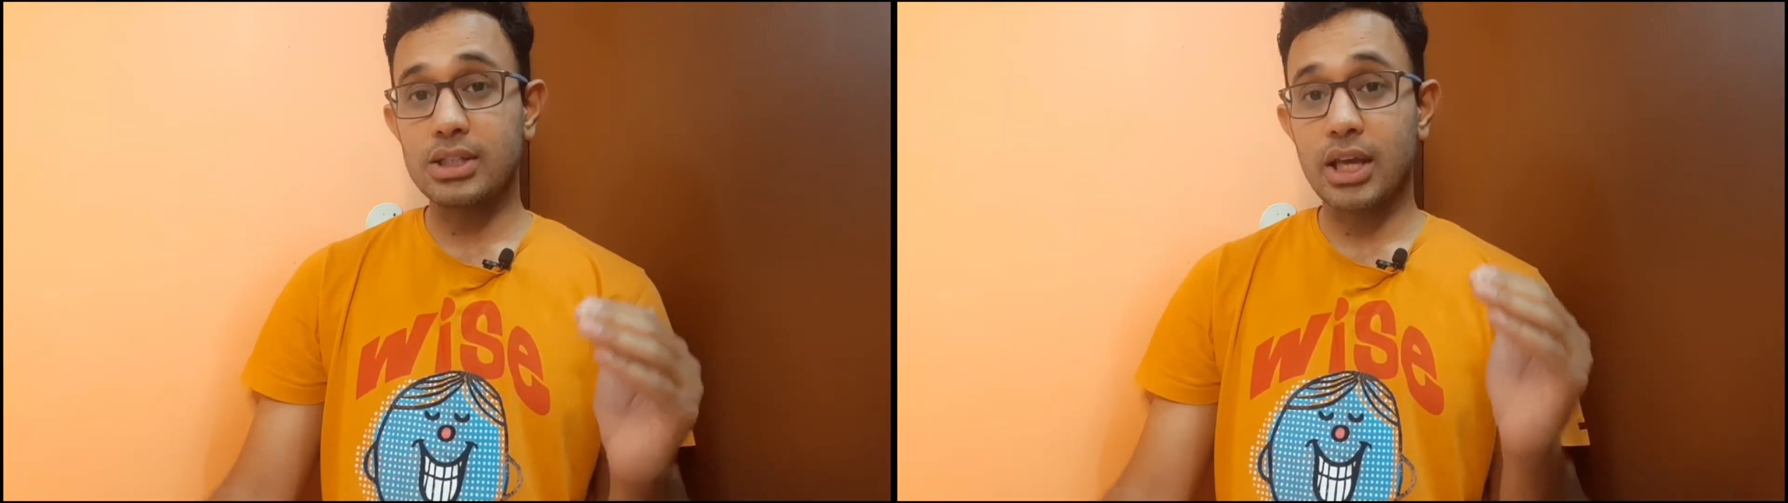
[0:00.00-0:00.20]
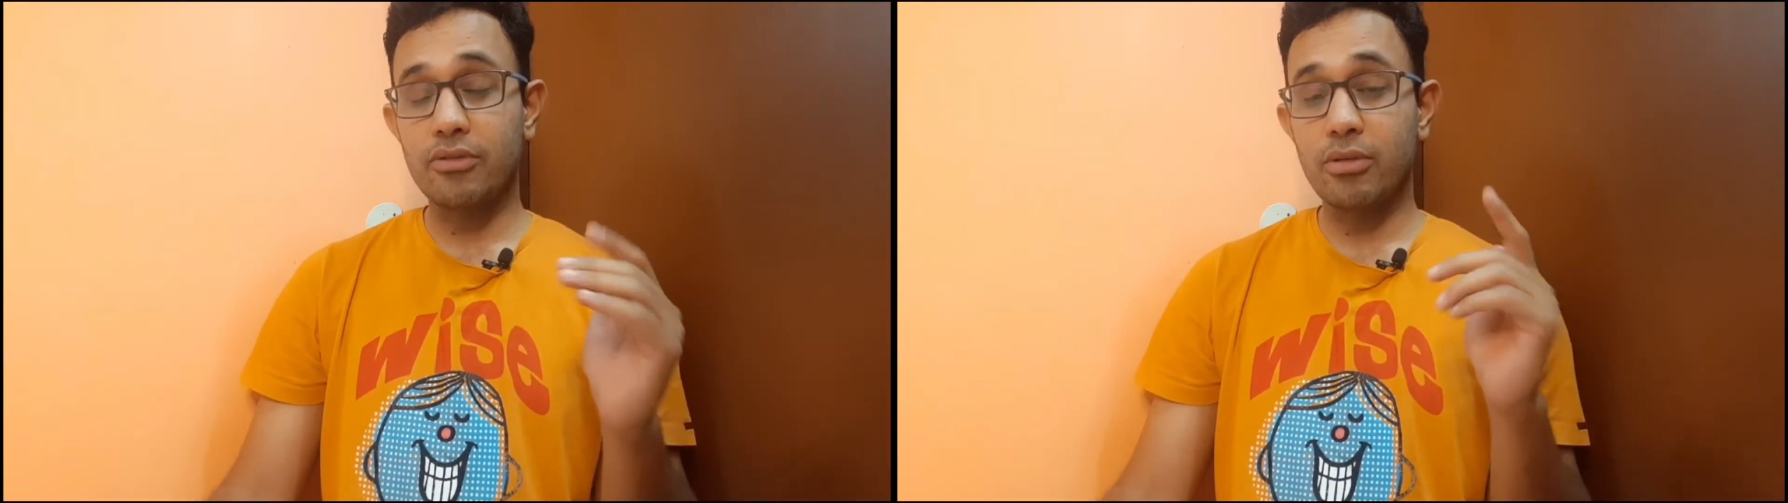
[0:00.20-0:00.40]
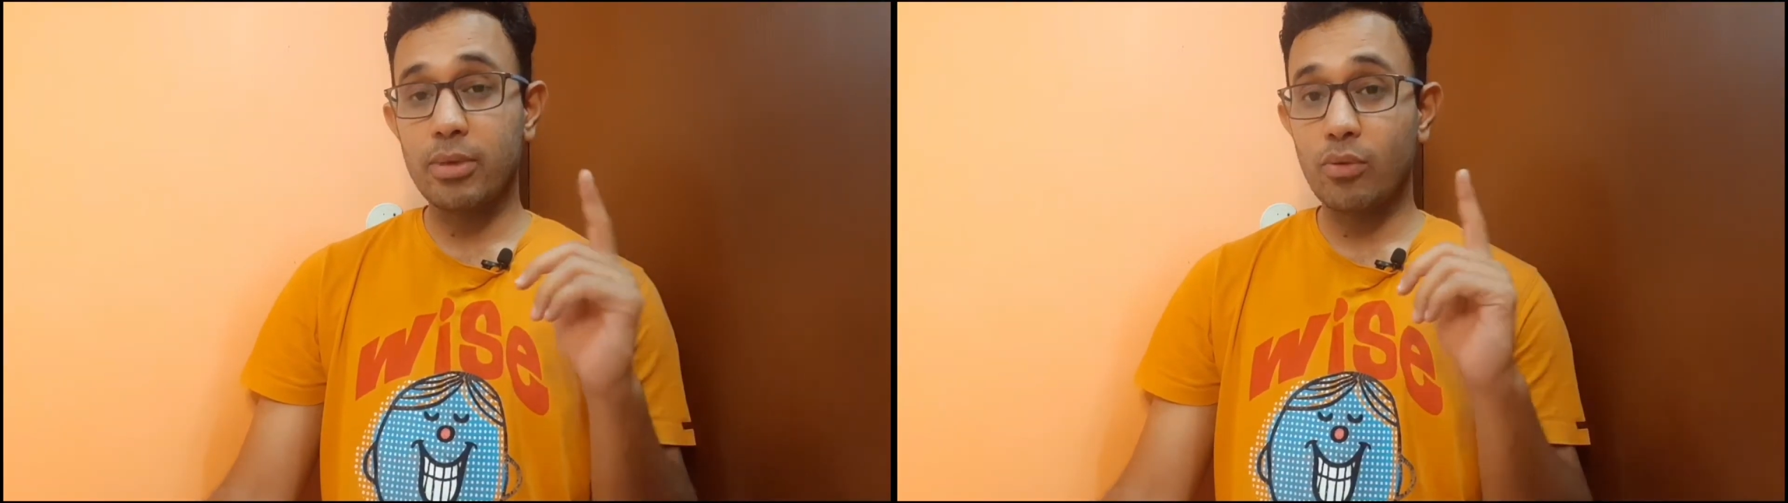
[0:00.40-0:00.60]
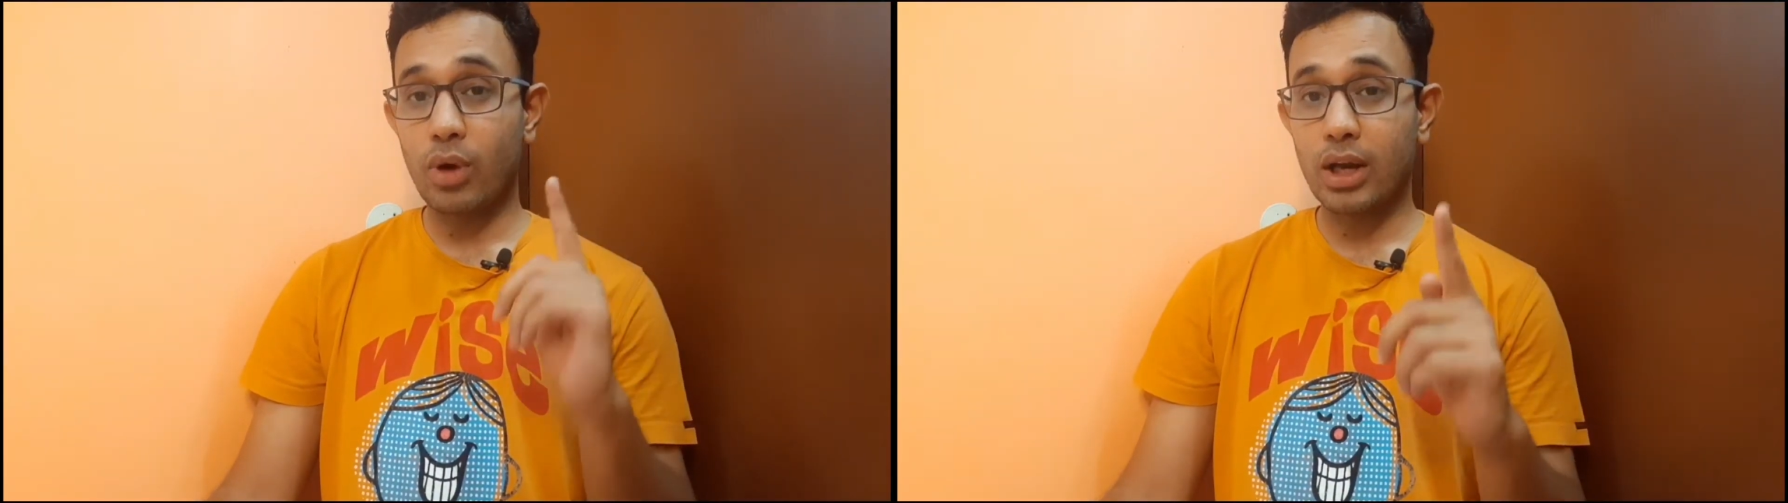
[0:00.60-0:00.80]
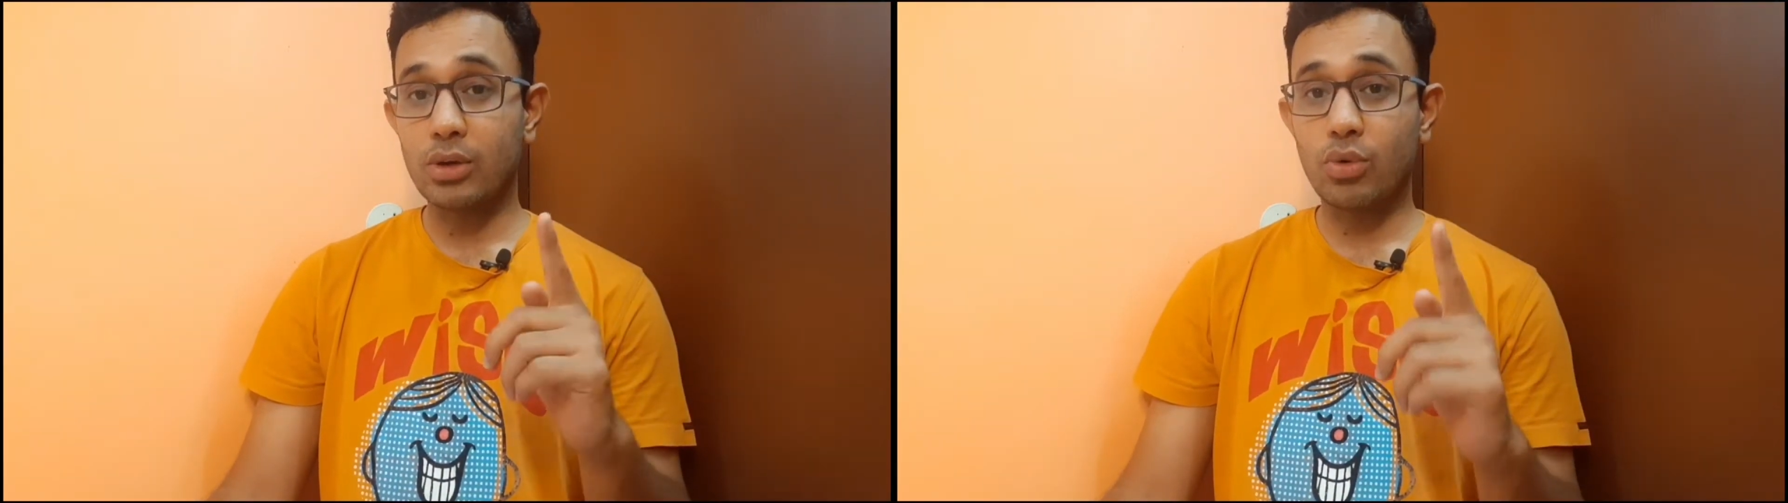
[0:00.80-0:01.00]
there will be
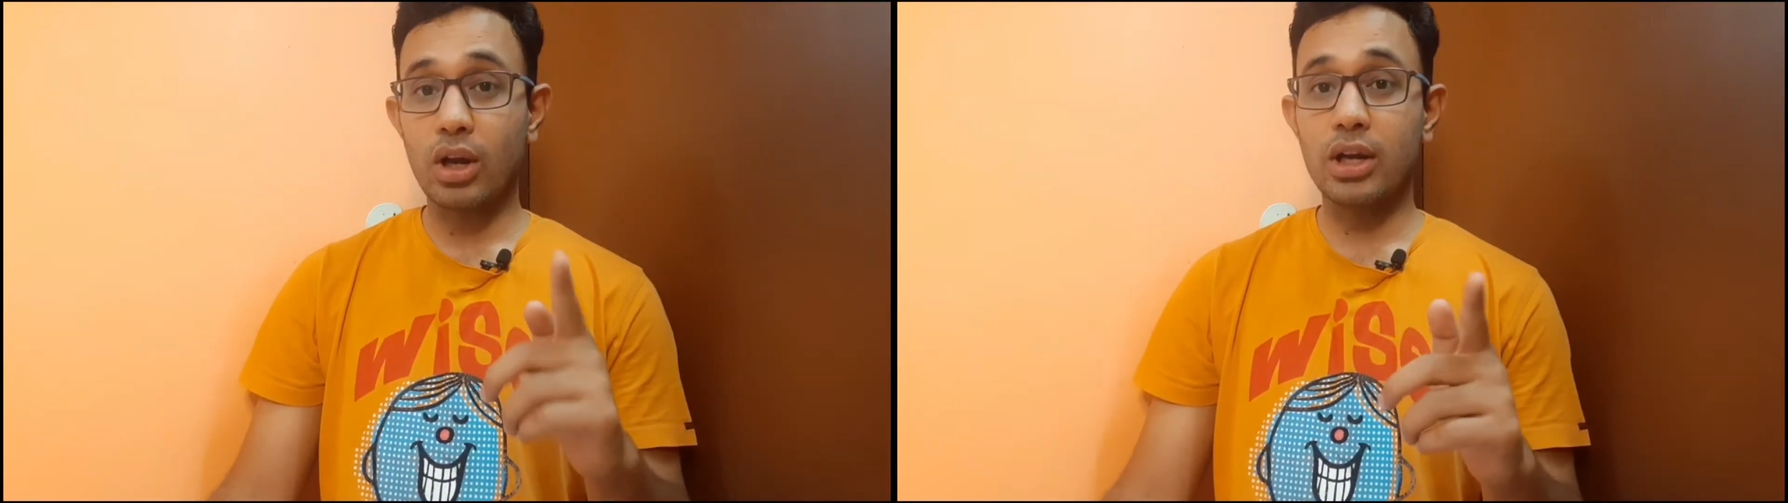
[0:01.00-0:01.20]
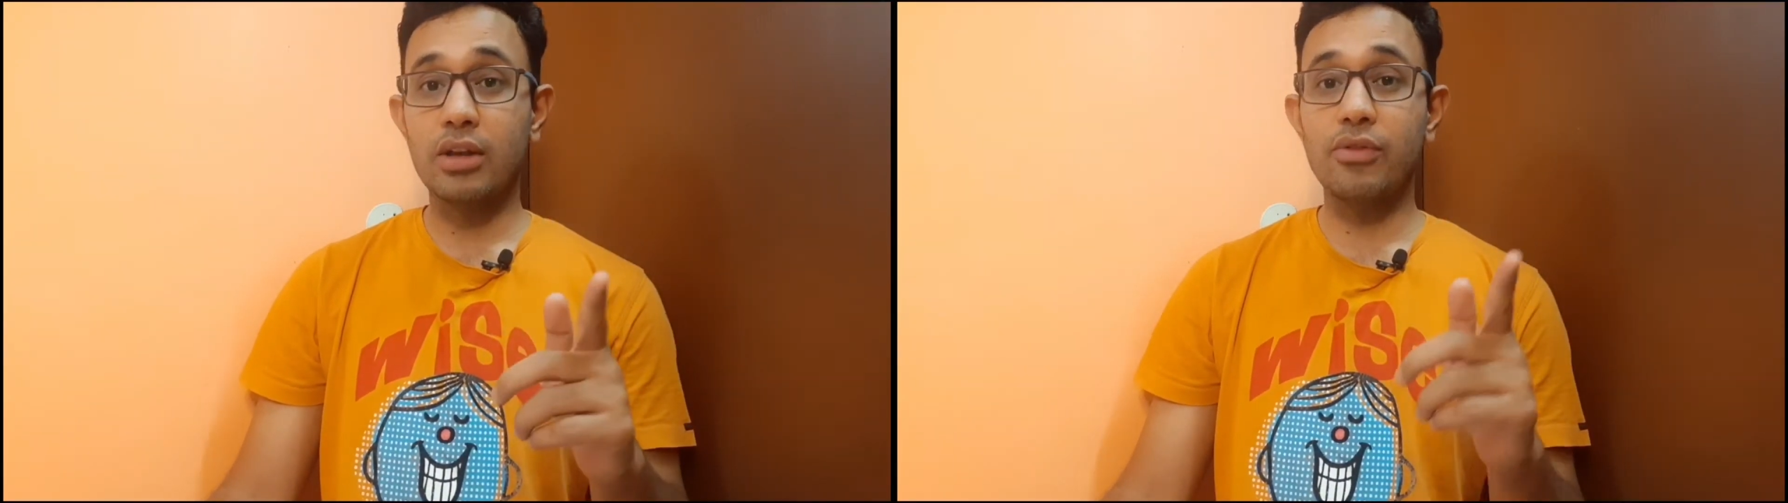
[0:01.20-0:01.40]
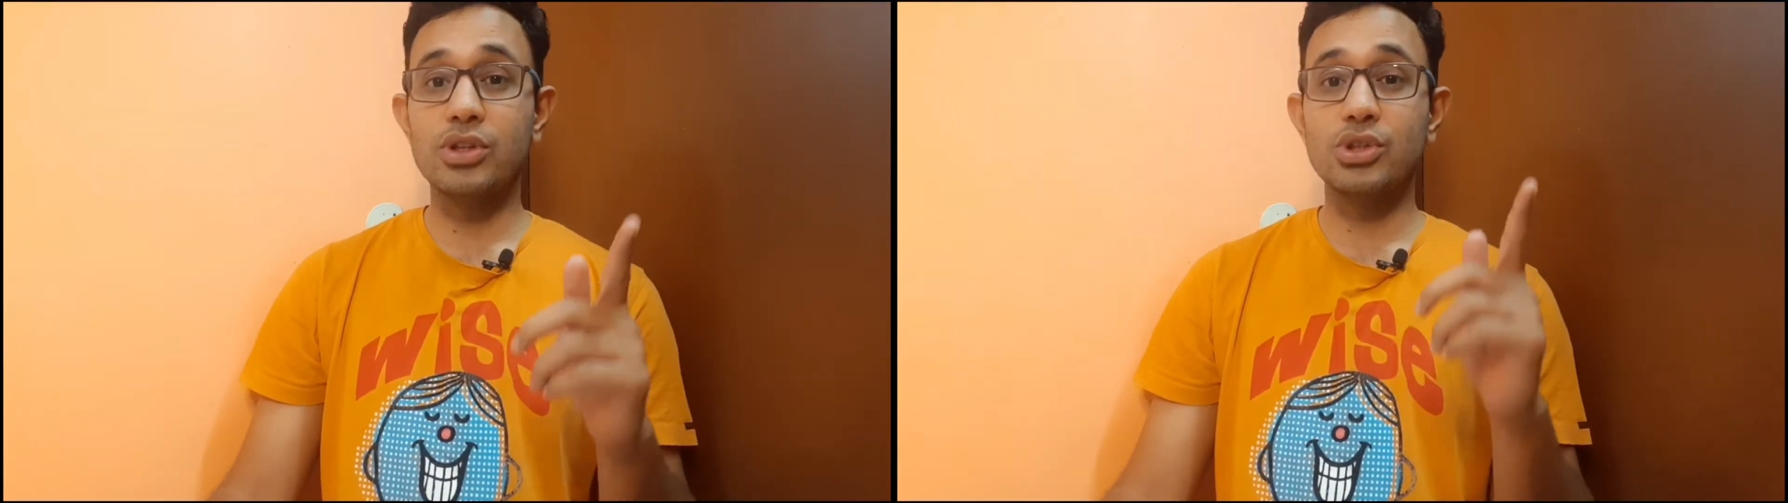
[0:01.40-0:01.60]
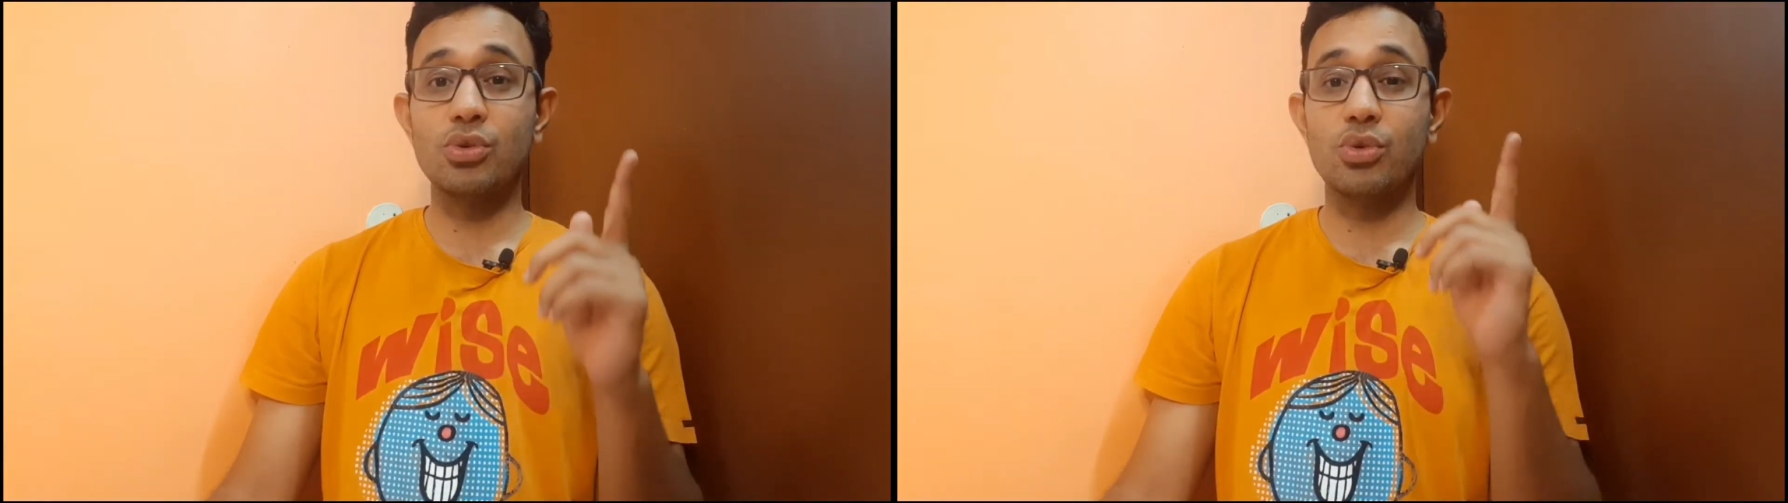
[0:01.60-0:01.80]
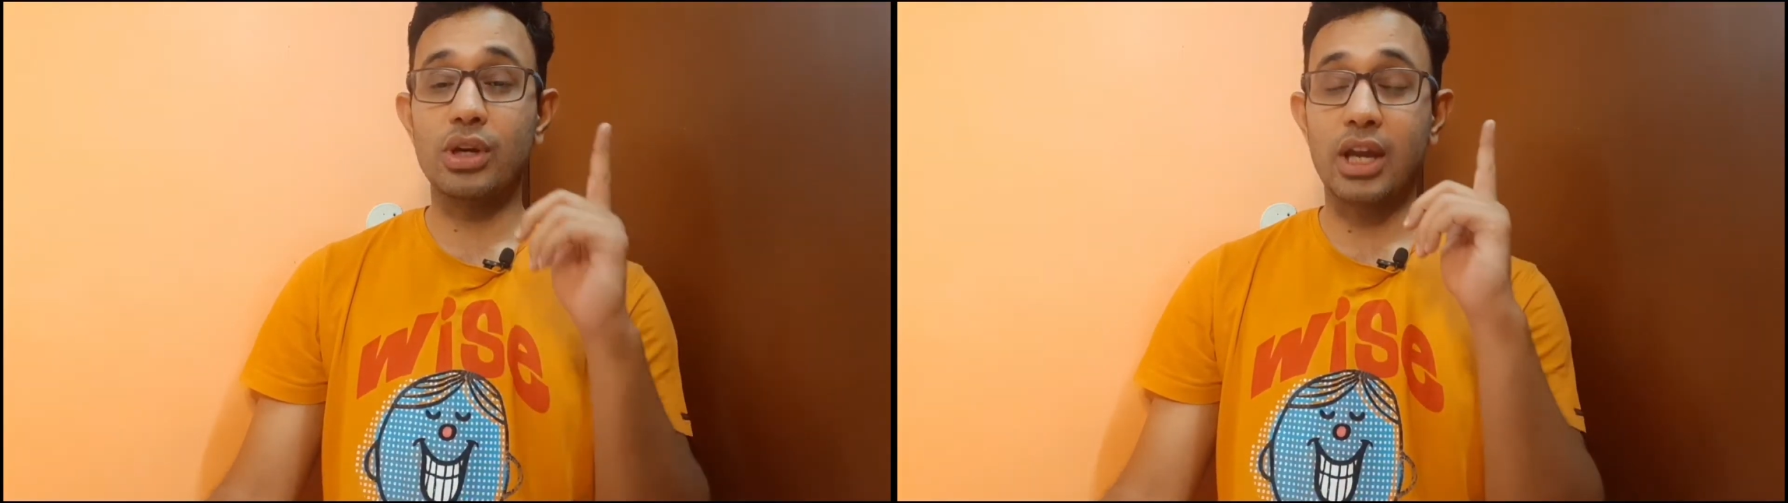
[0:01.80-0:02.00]
one quality which you